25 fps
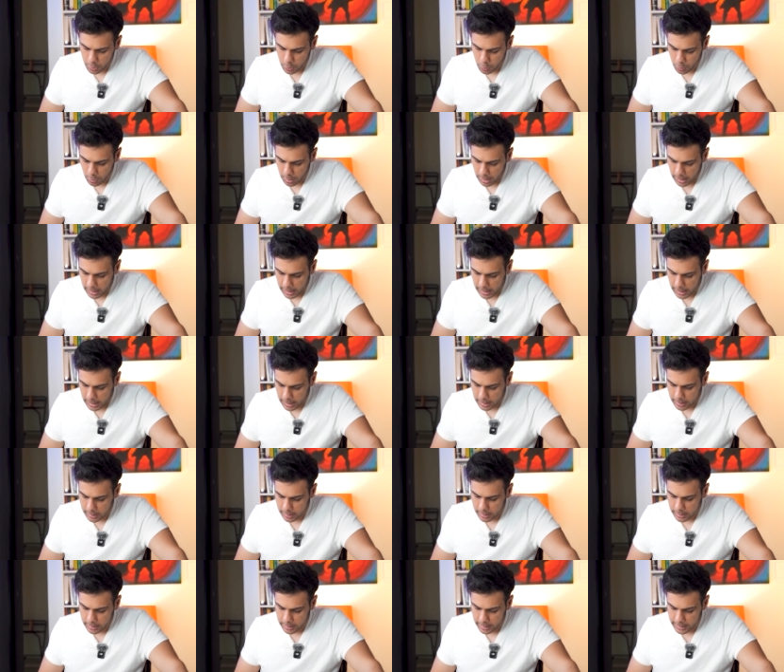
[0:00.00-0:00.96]
you are
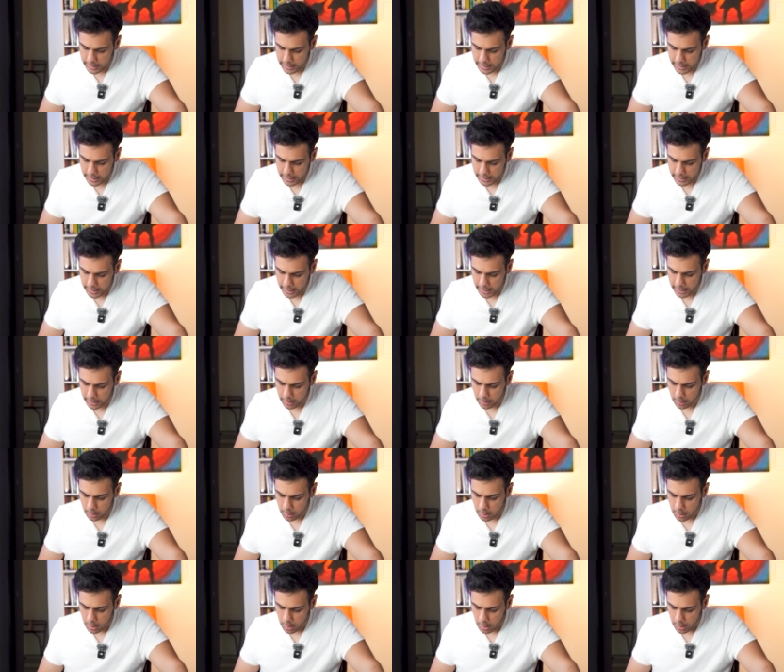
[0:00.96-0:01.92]
creating